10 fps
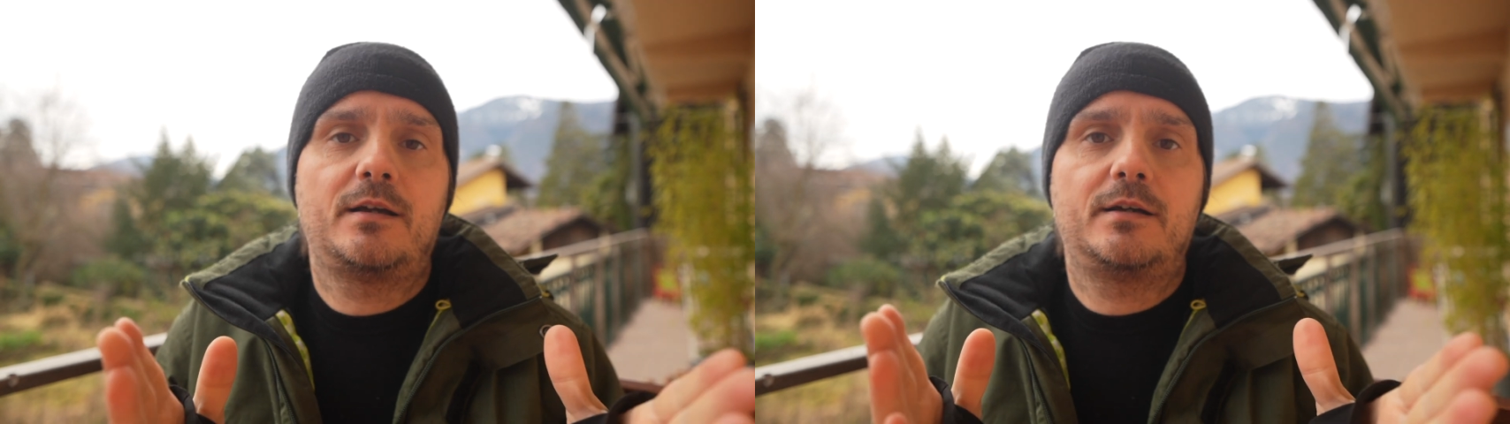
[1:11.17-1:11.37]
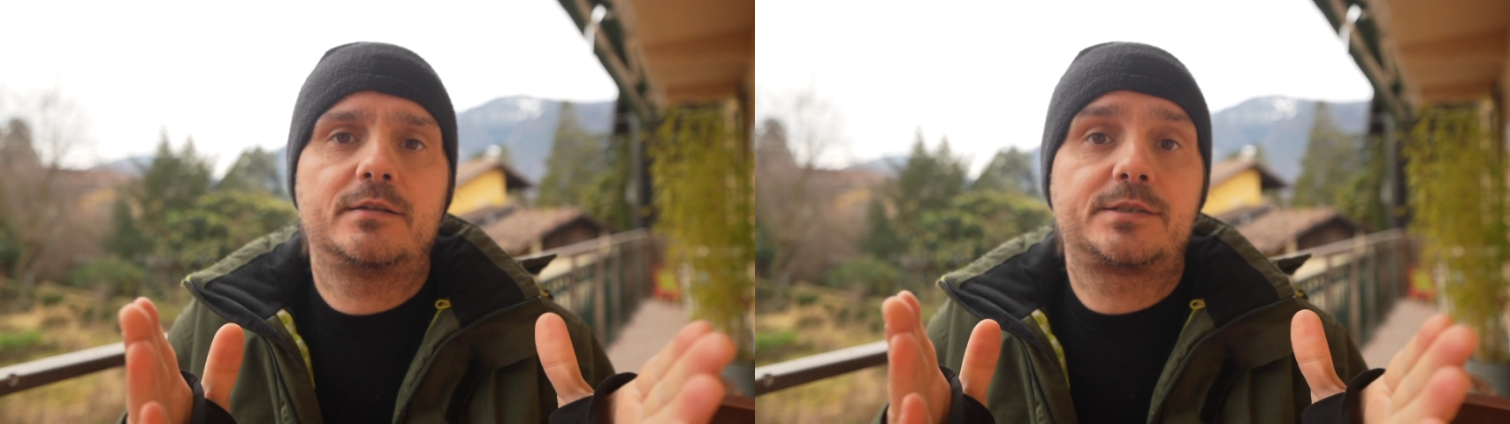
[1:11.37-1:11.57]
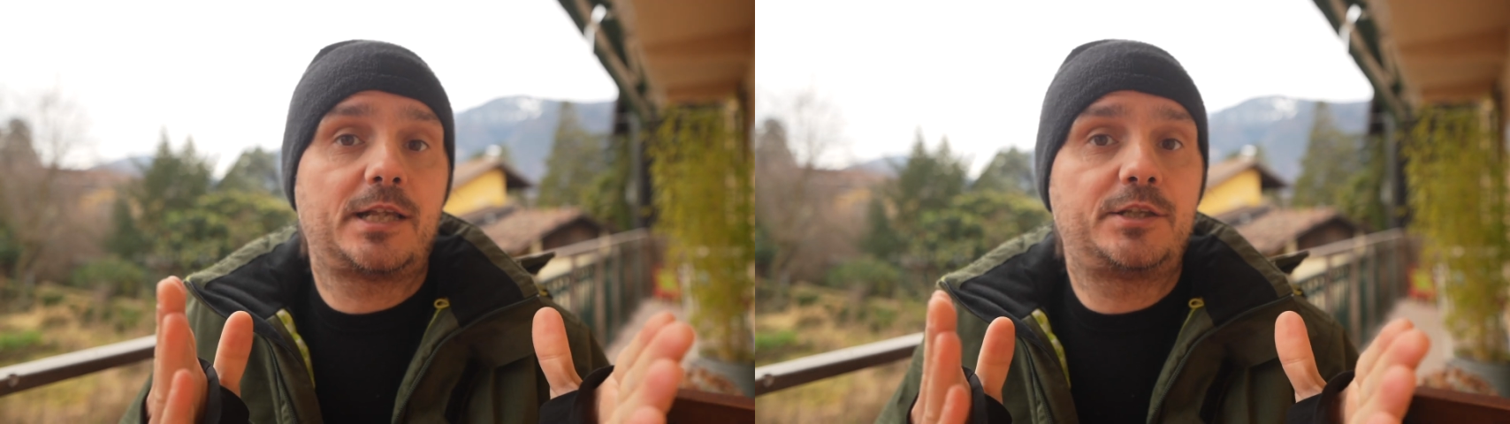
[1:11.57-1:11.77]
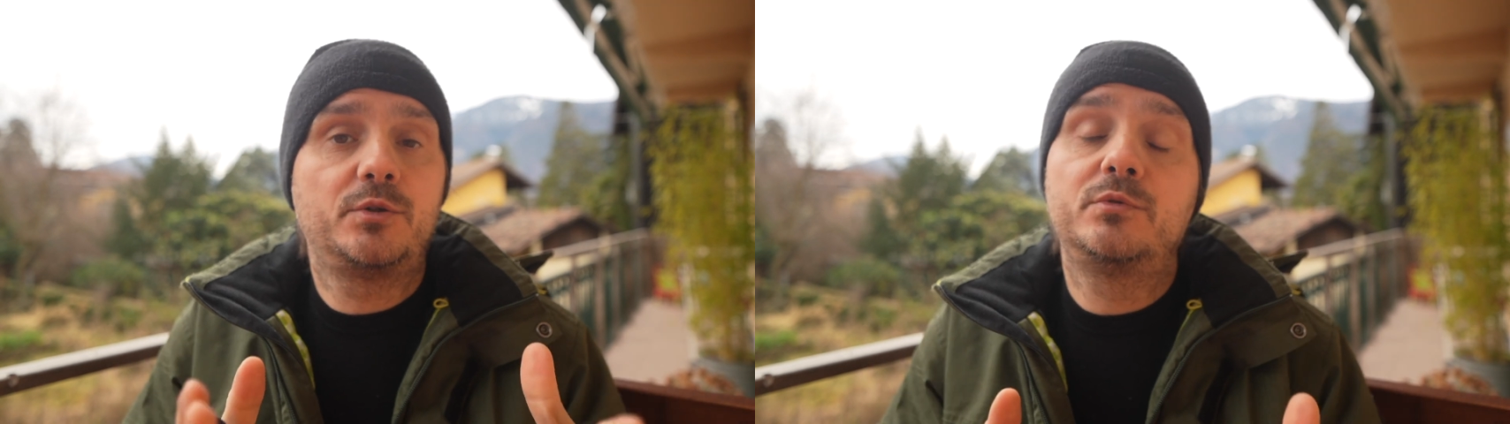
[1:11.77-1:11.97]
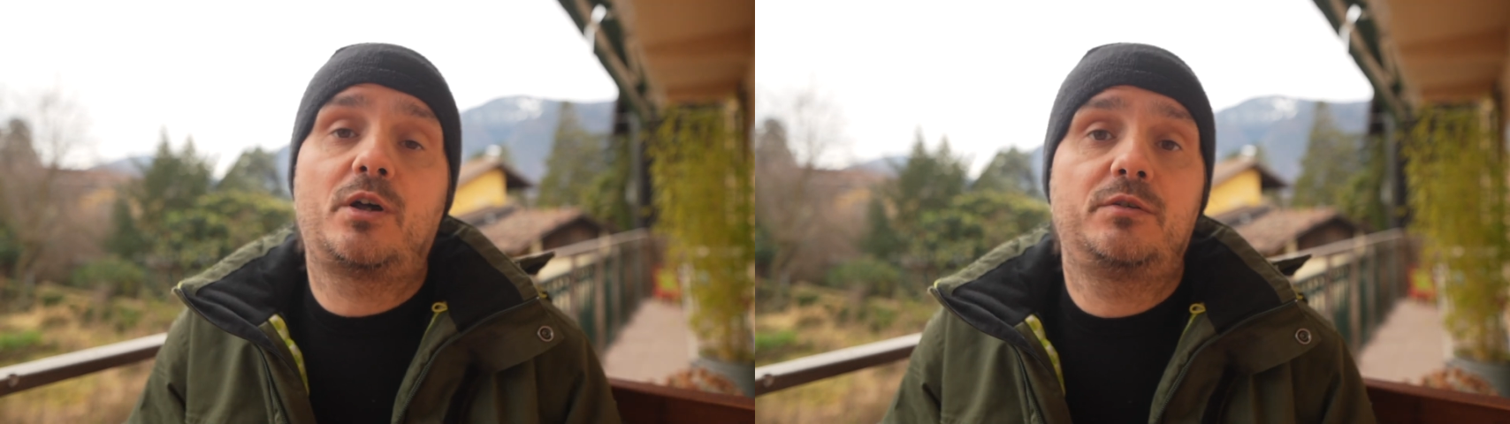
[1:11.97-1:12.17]
uh, stay
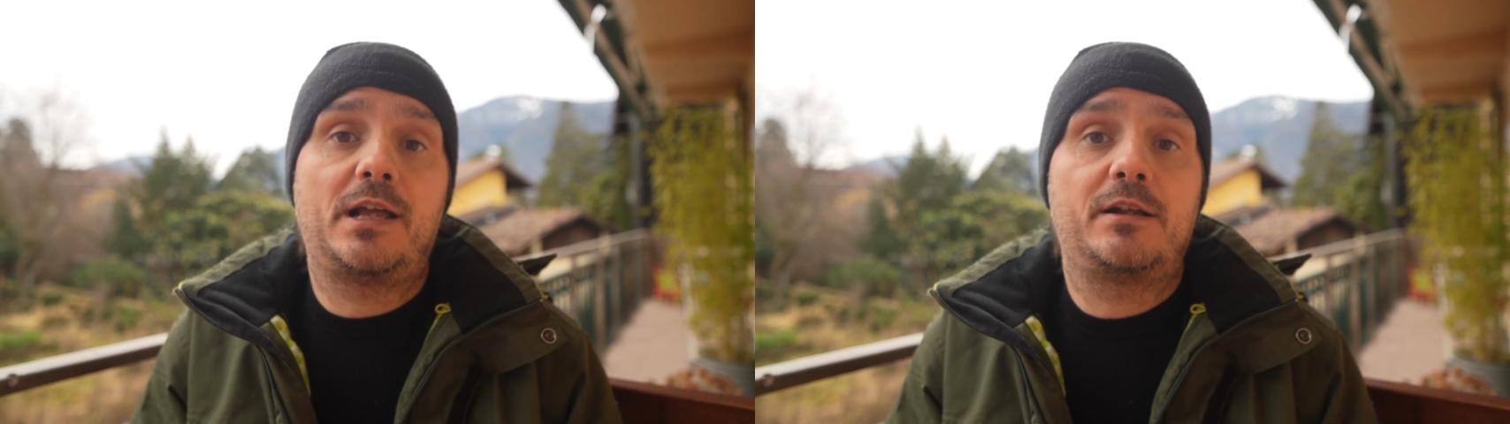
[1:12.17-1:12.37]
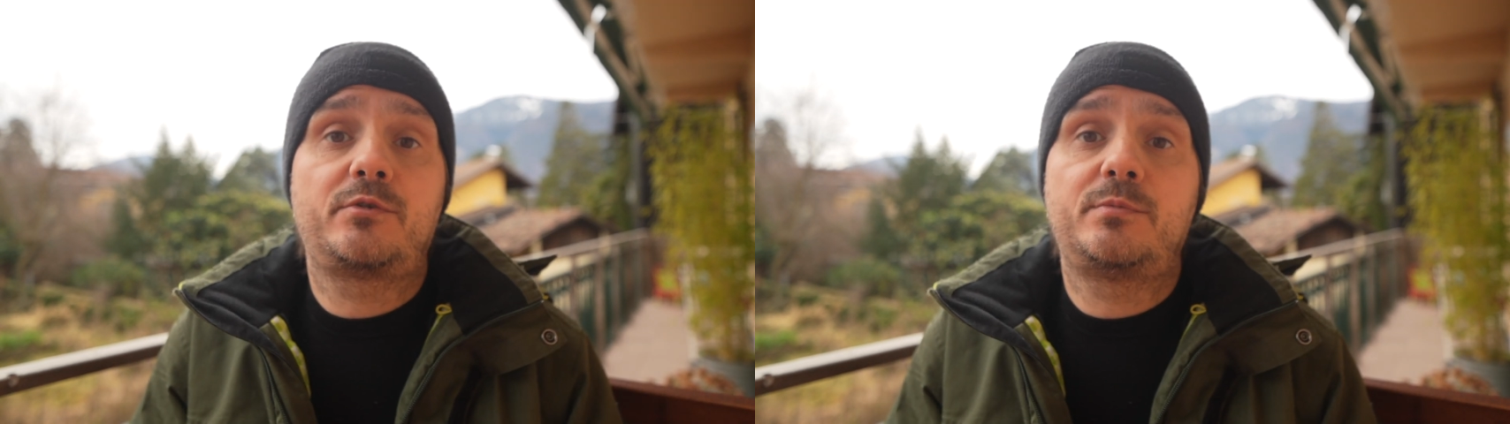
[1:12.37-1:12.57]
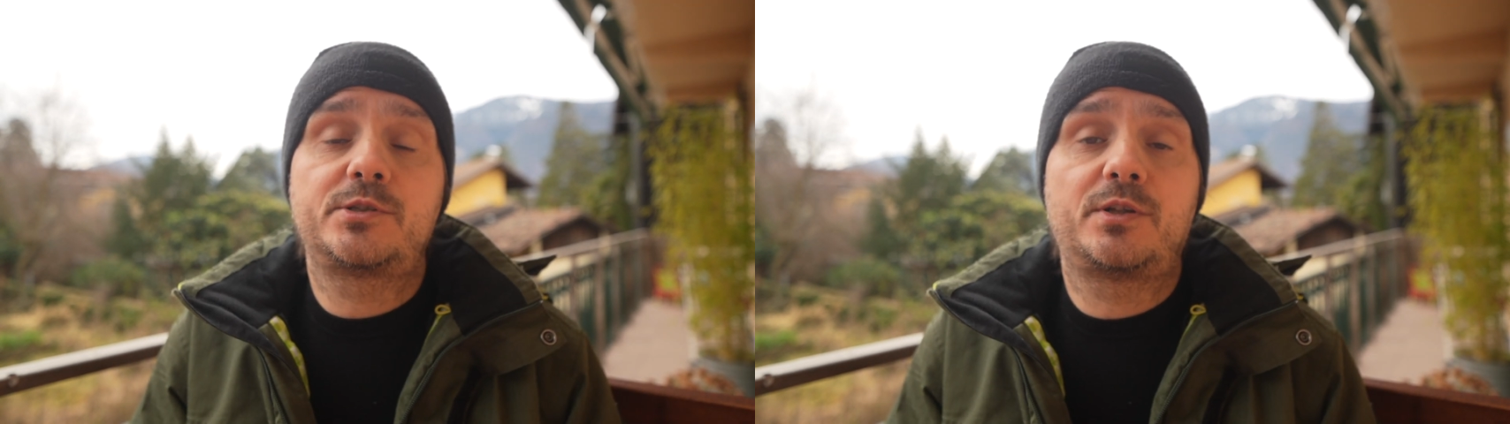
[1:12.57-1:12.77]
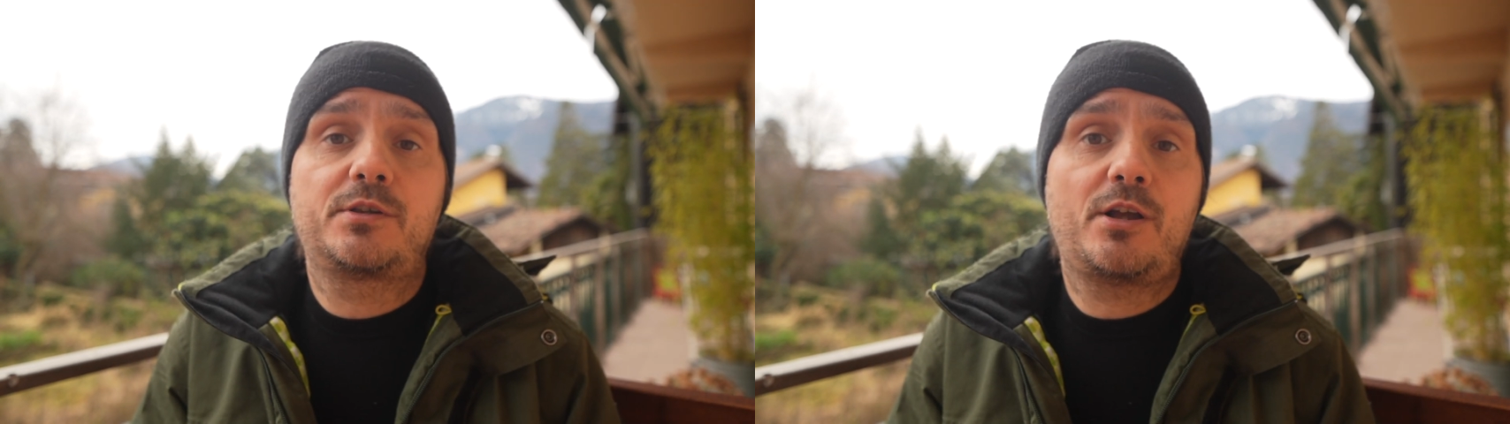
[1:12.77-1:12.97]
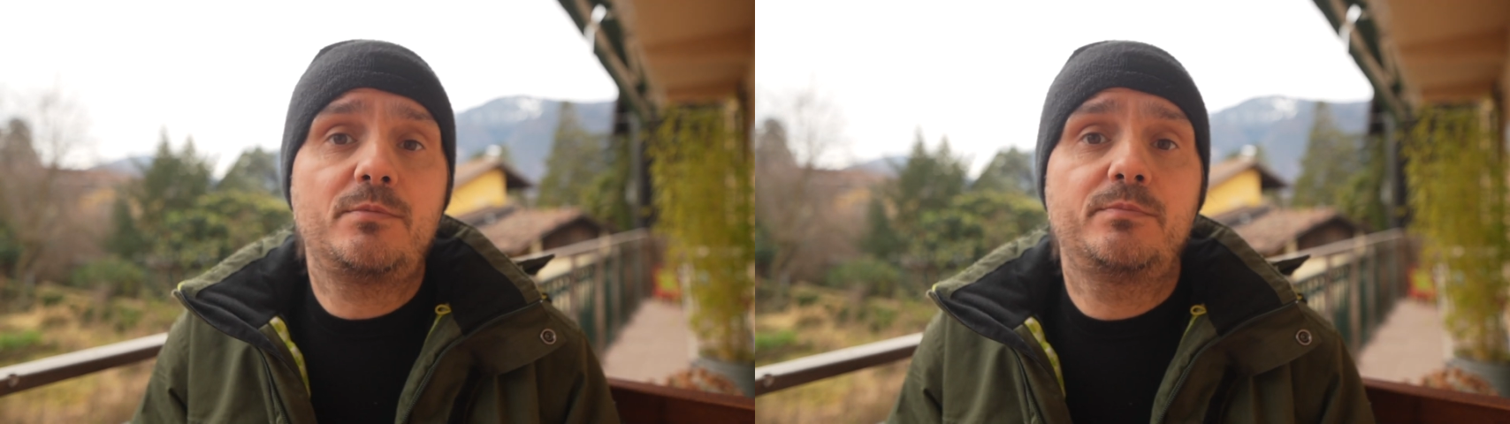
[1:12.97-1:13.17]
tuned on
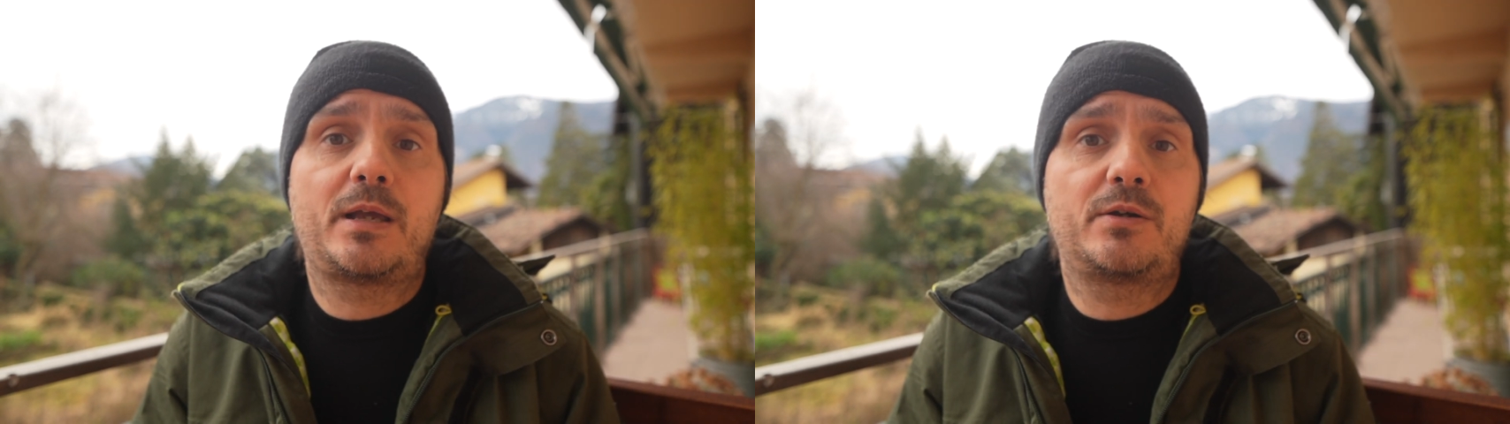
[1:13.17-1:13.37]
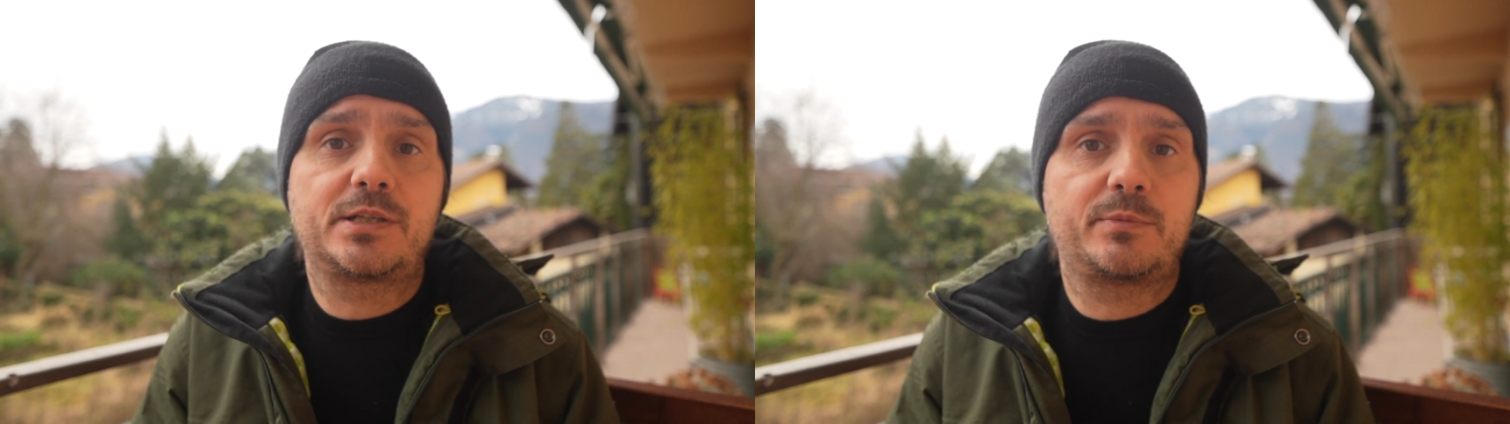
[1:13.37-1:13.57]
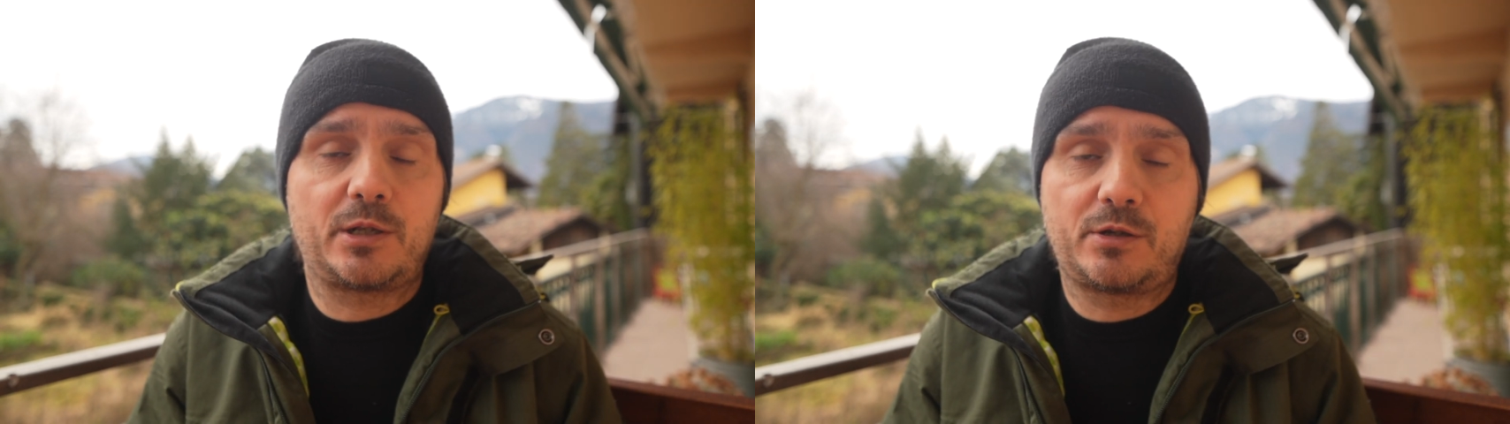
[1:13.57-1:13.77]
lrumors.com because I will